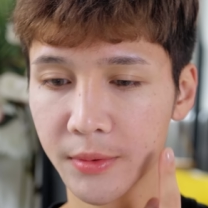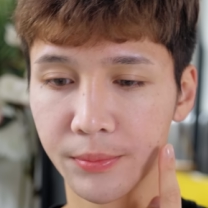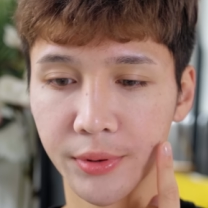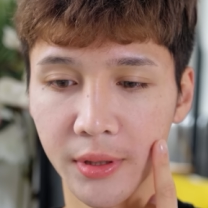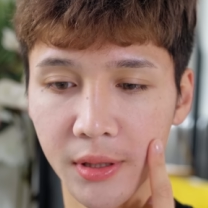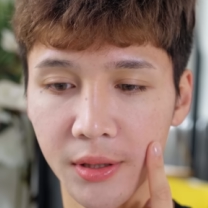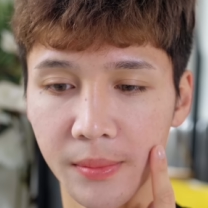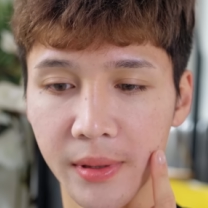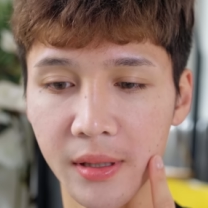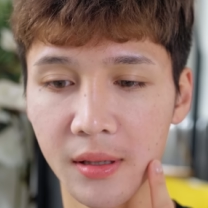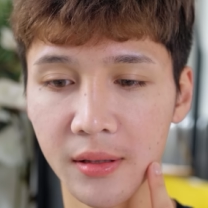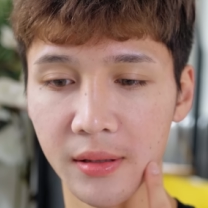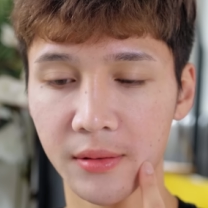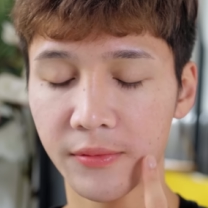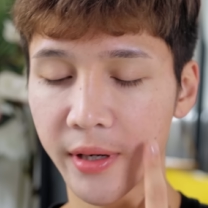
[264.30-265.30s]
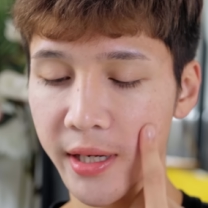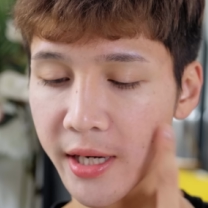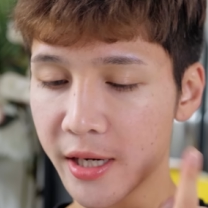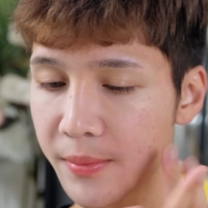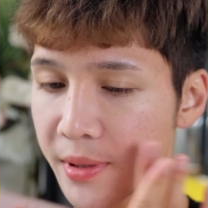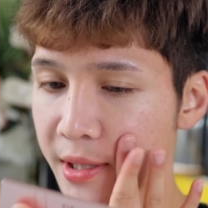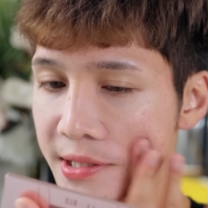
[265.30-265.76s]
put a little bit on right
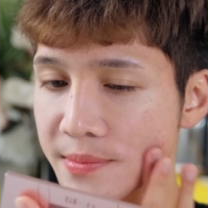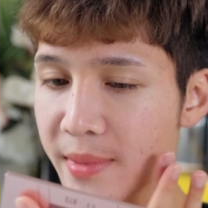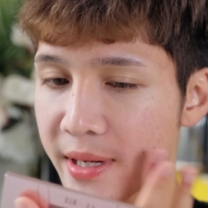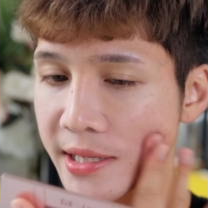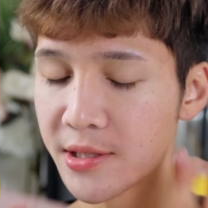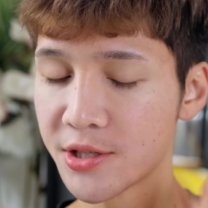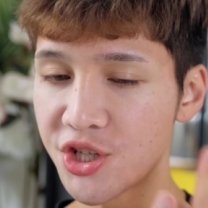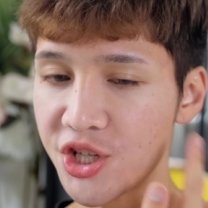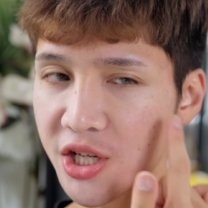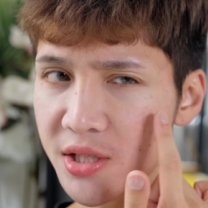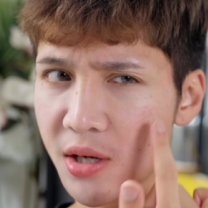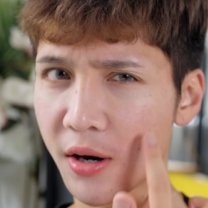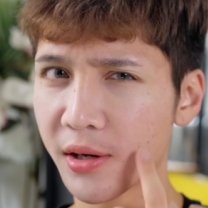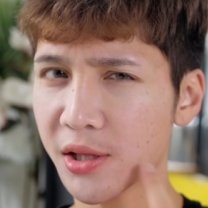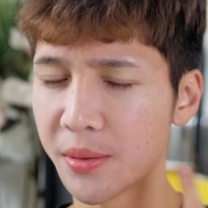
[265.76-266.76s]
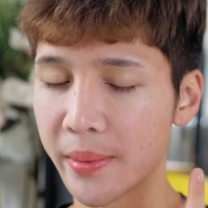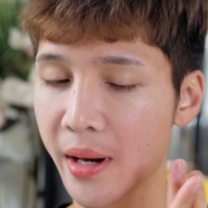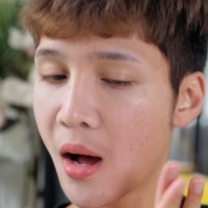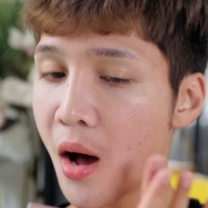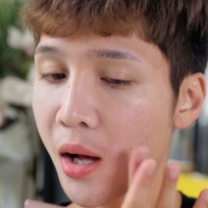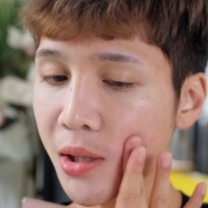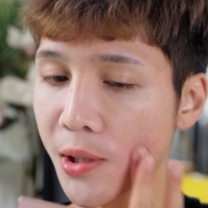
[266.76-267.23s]
here because my cheeks are a little bit
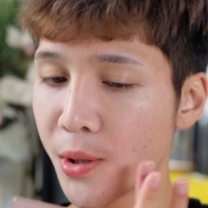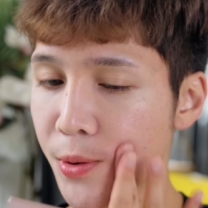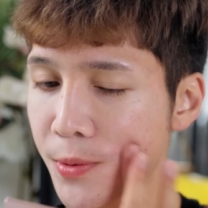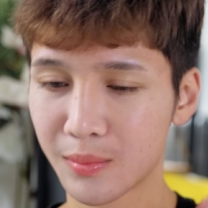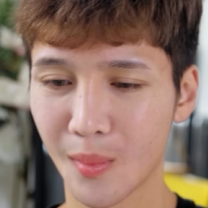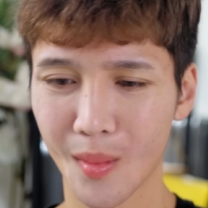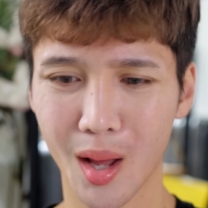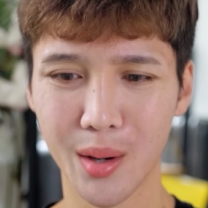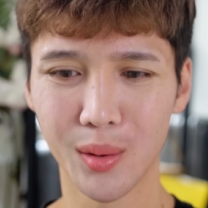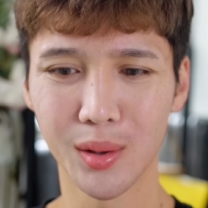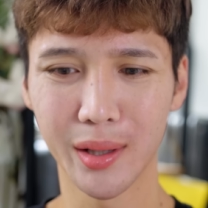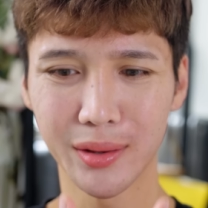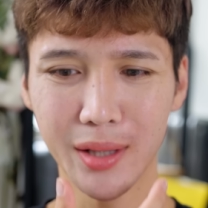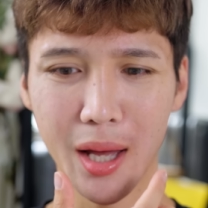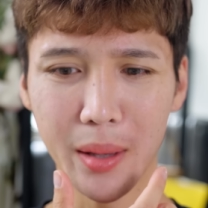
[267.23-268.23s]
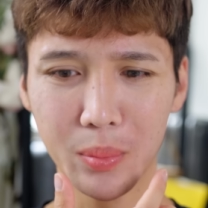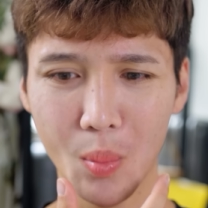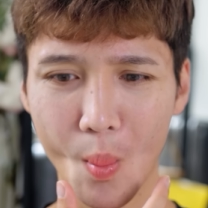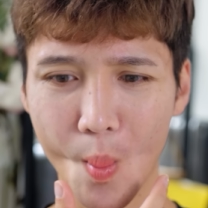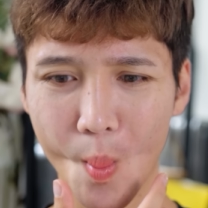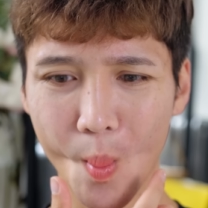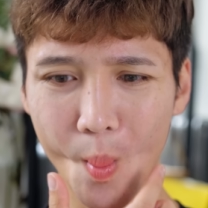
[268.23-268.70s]
hollow. I don't like that
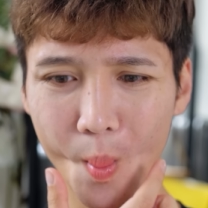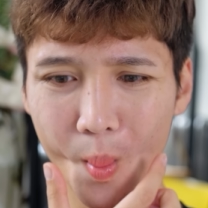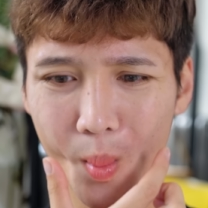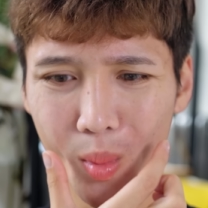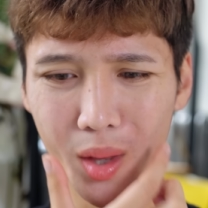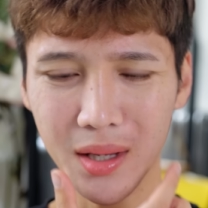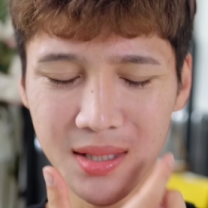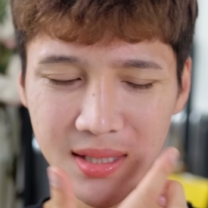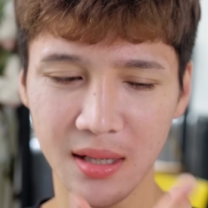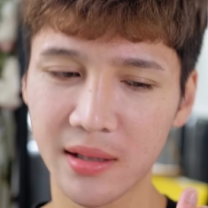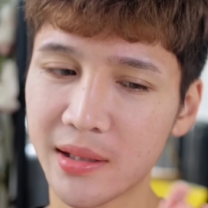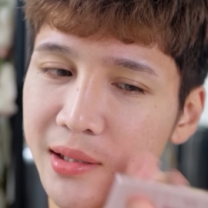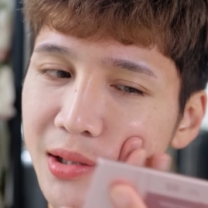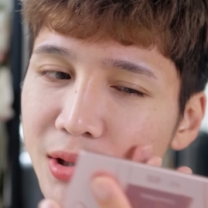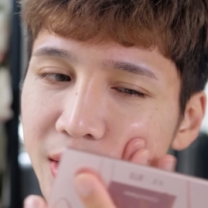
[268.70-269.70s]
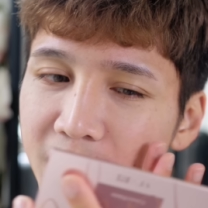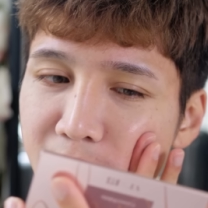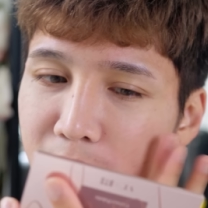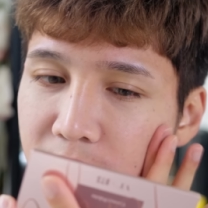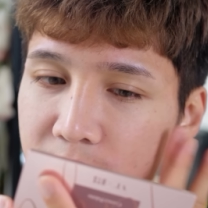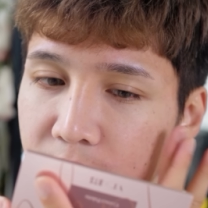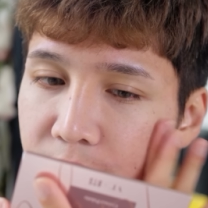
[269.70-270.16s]
like sunken in look
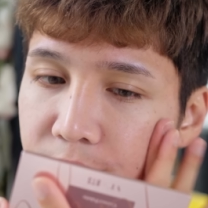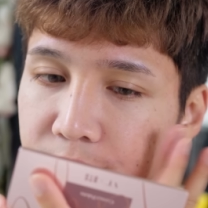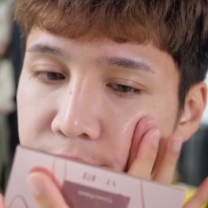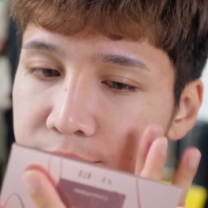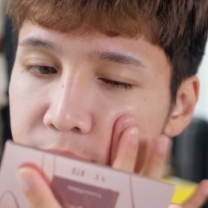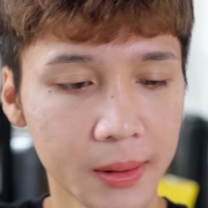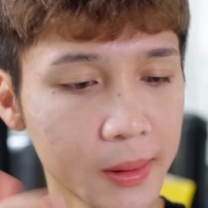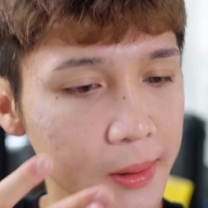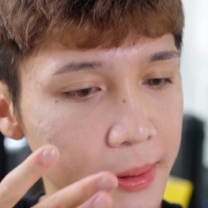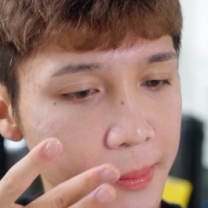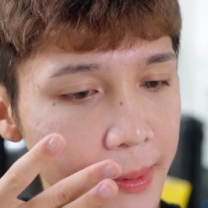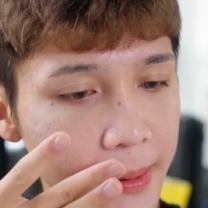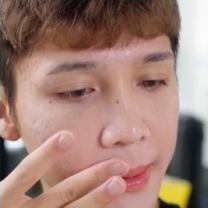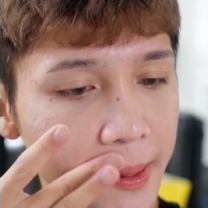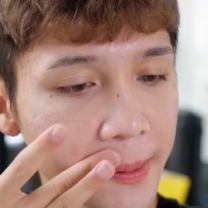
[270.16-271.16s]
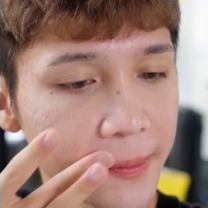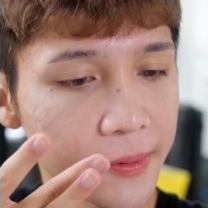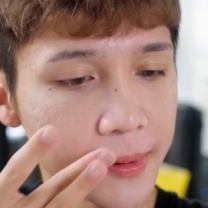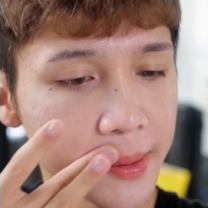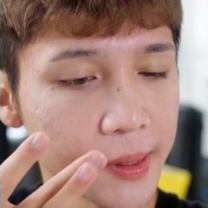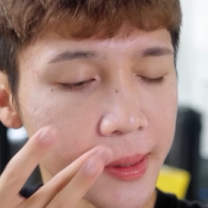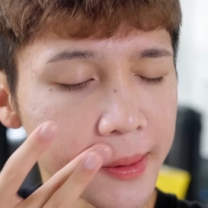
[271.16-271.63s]
here, so a little bit
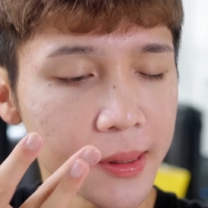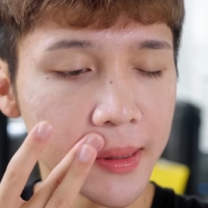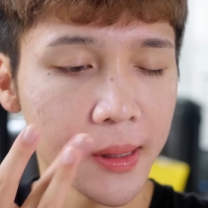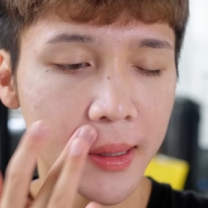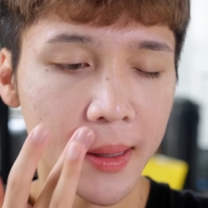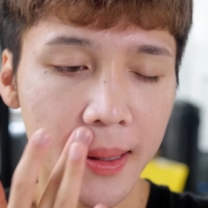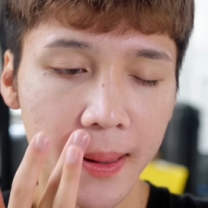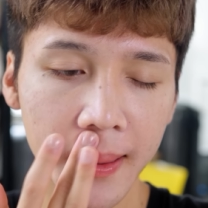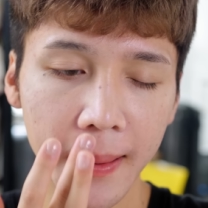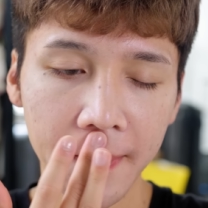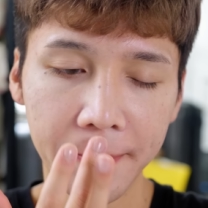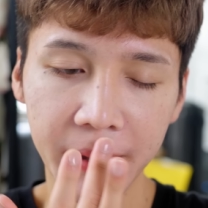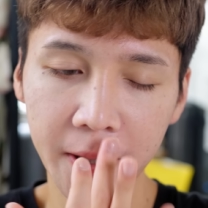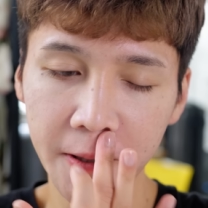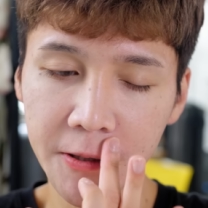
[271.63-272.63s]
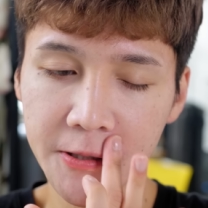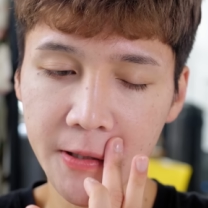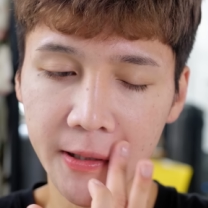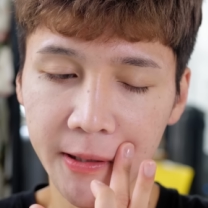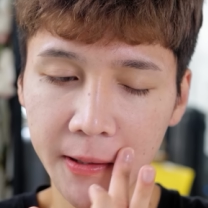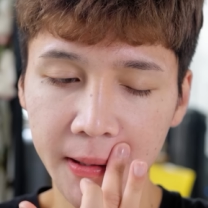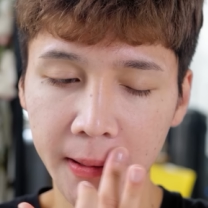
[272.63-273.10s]
of the peach
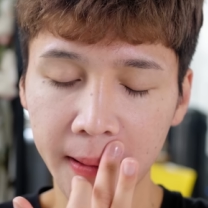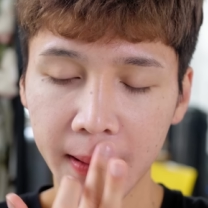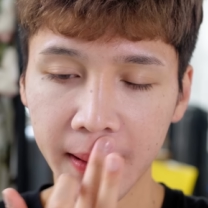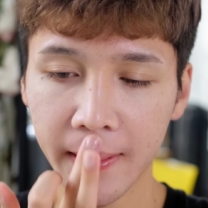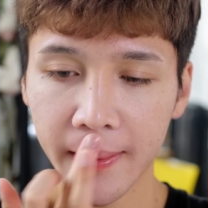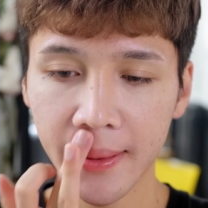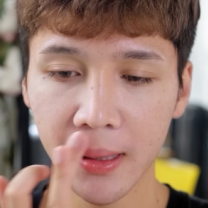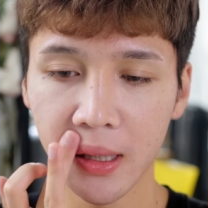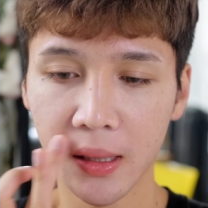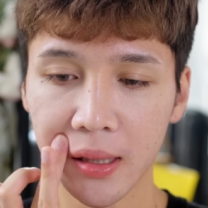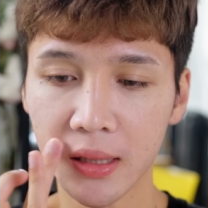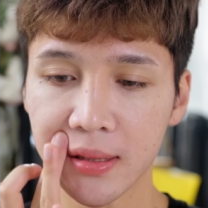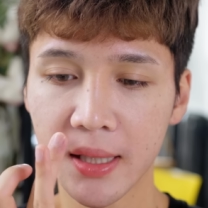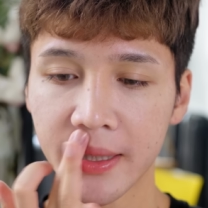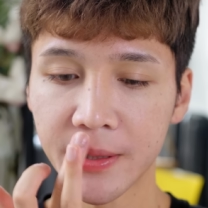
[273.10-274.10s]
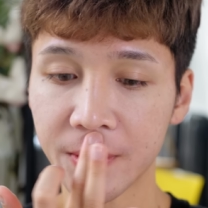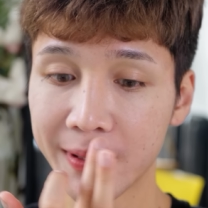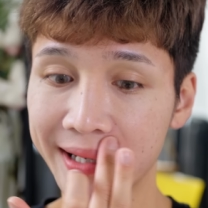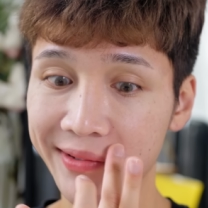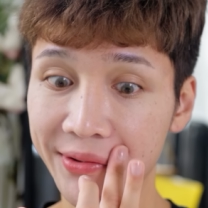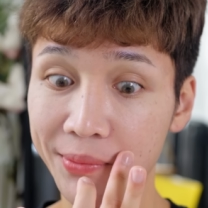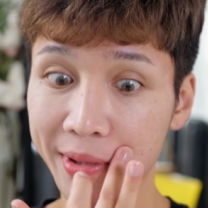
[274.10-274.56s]
on here because I do
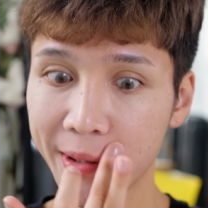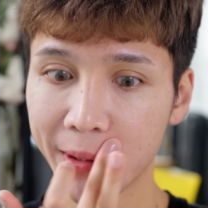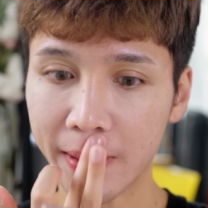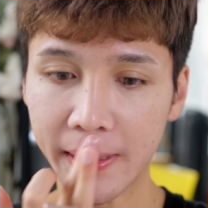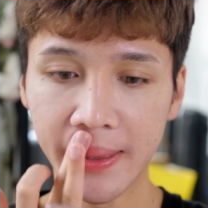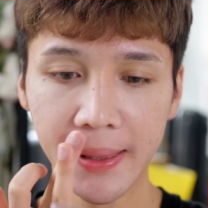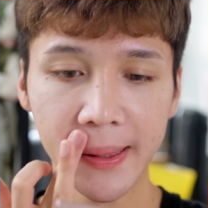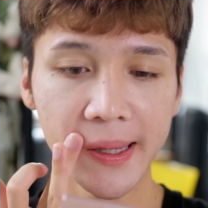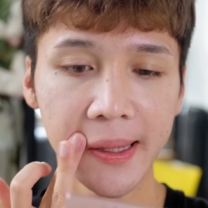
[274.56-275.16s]
have a beard.